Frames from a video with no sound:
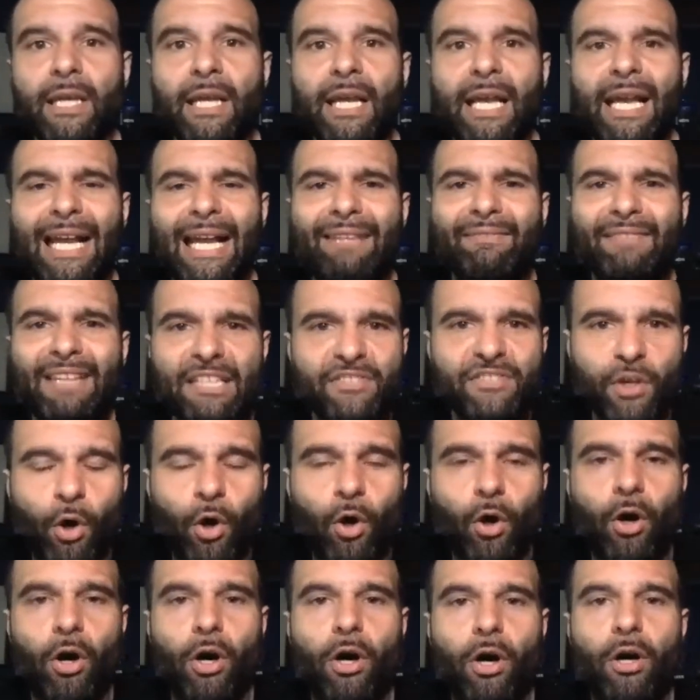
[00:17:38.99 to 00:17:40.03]
And that's
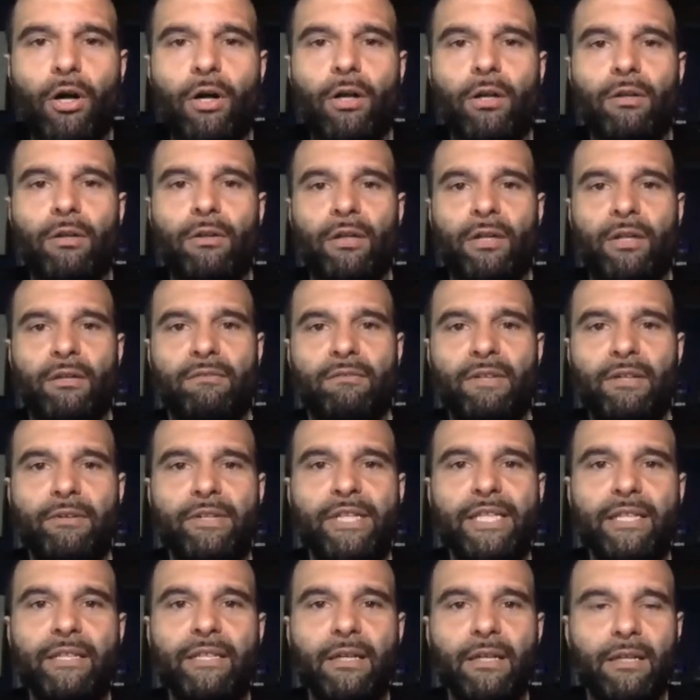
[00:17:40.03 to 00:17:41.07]
all
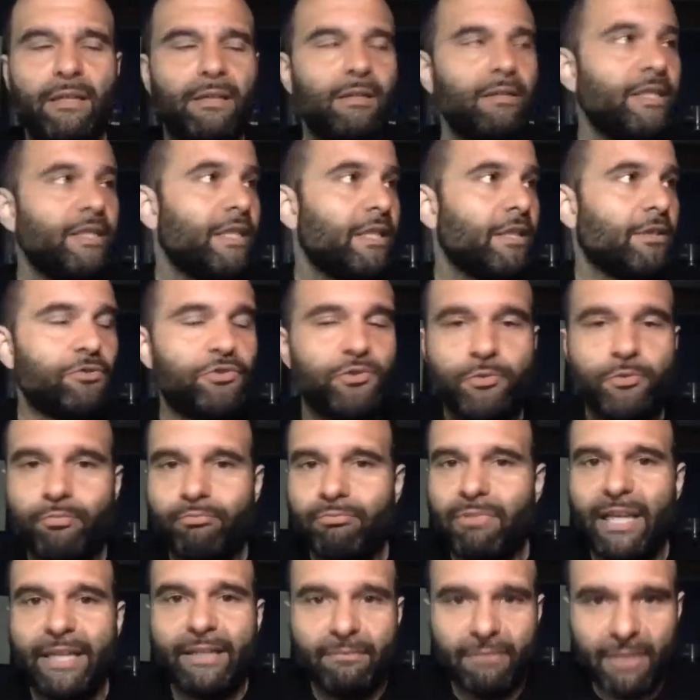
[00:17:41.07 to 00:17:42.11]
very,
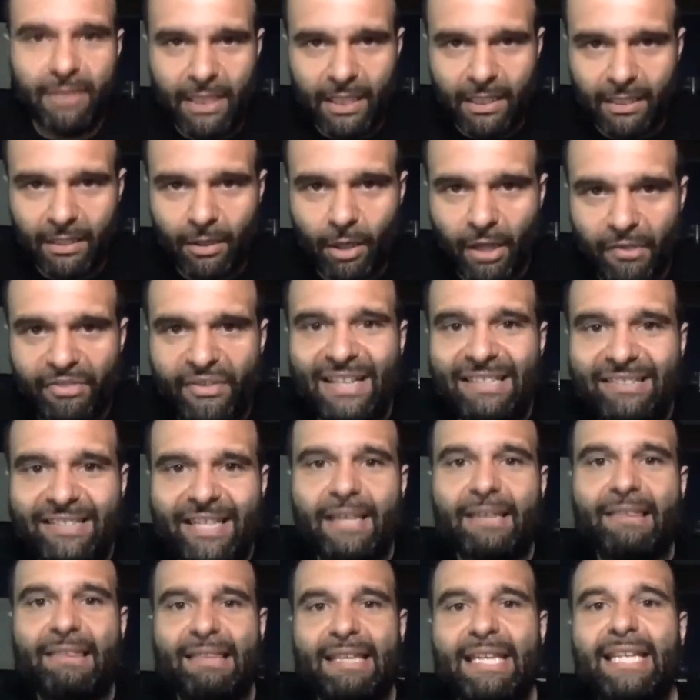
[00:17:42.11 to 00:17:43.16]
authentic
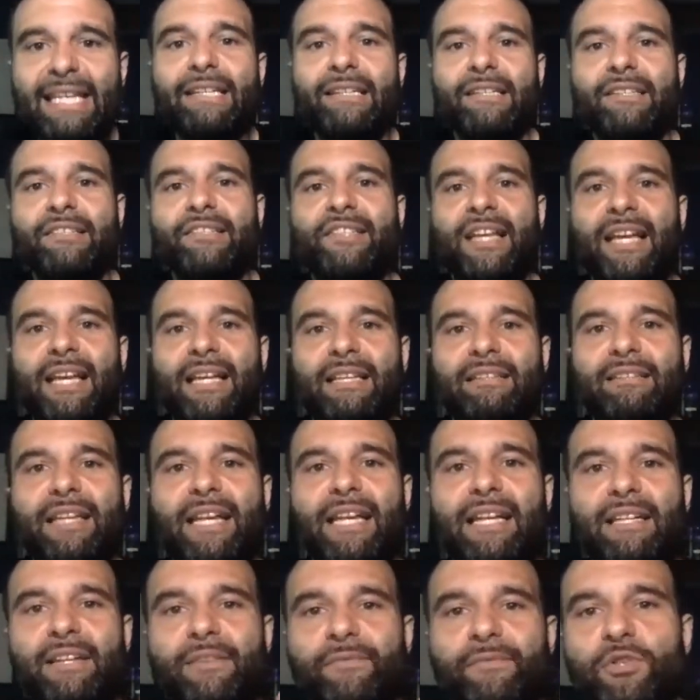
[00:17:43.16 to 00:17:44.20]
things. And
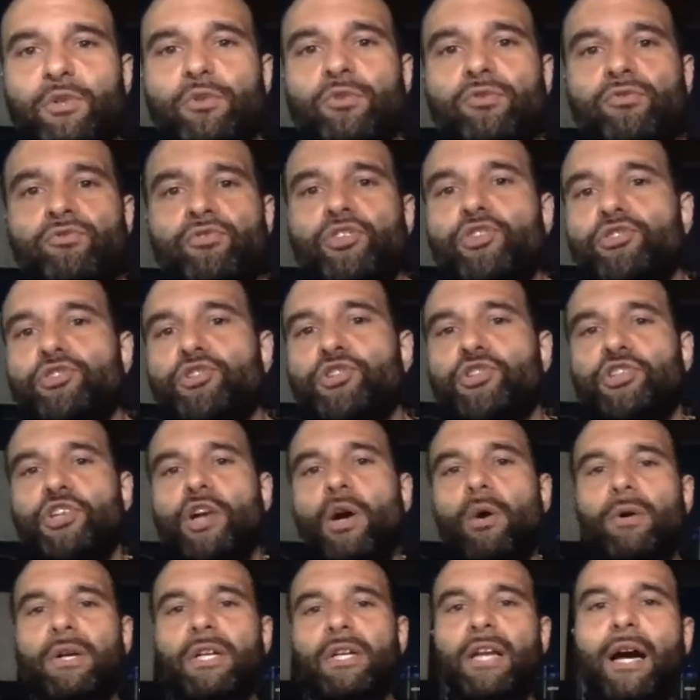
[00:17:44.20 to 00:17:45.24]
if you're
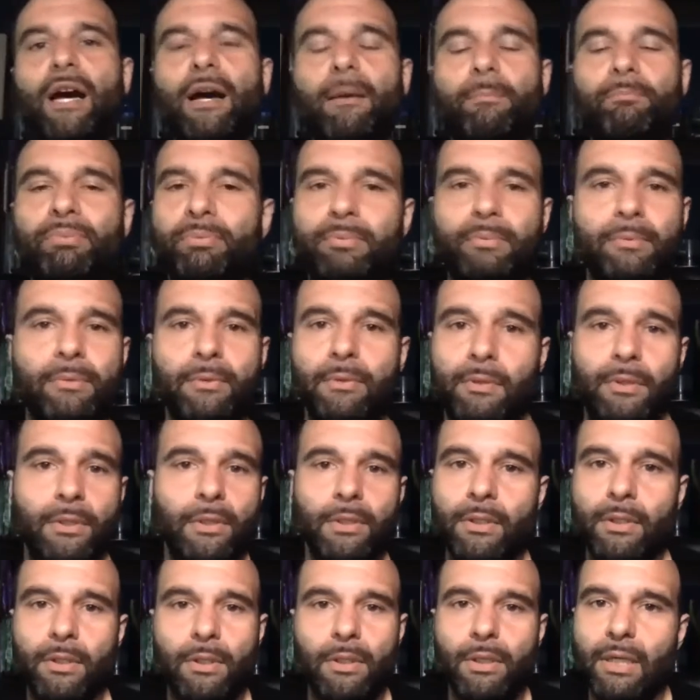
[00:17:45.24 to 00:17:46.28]
showing up
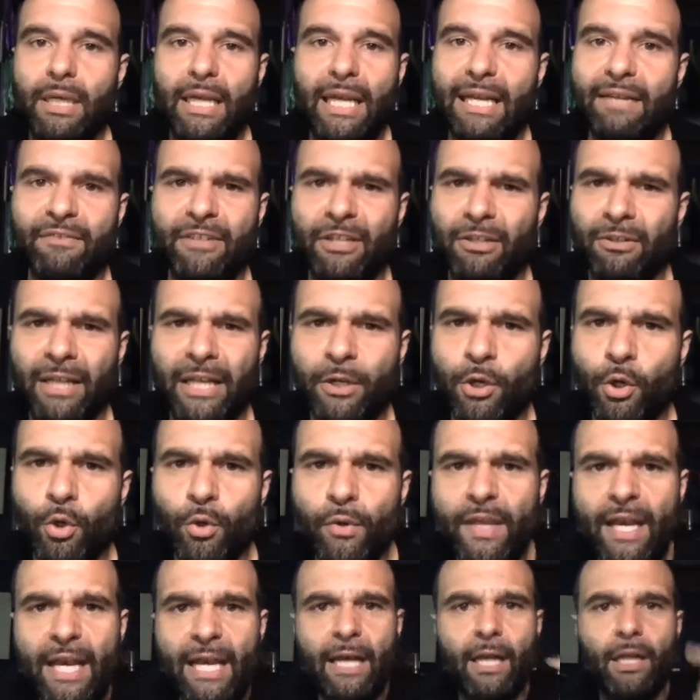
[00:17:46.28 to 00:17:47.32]
and they're like, who the
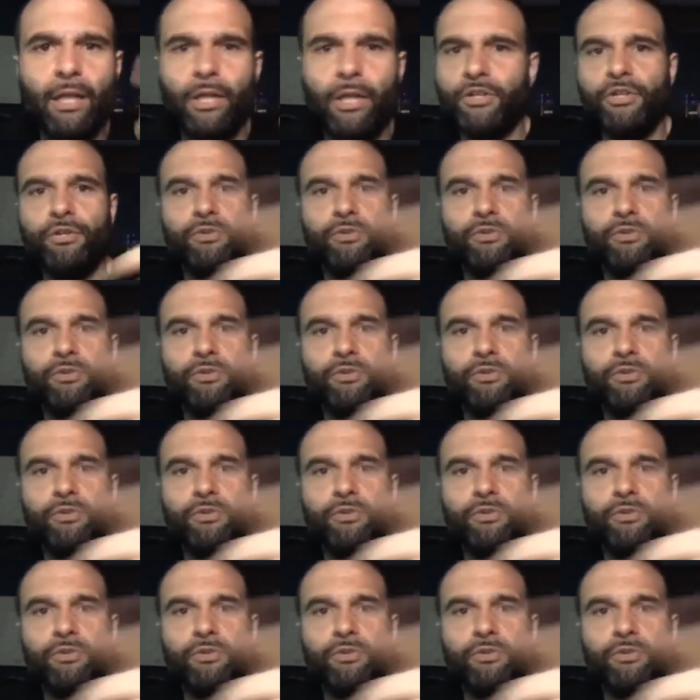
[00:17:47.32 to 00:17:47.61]
hell are you?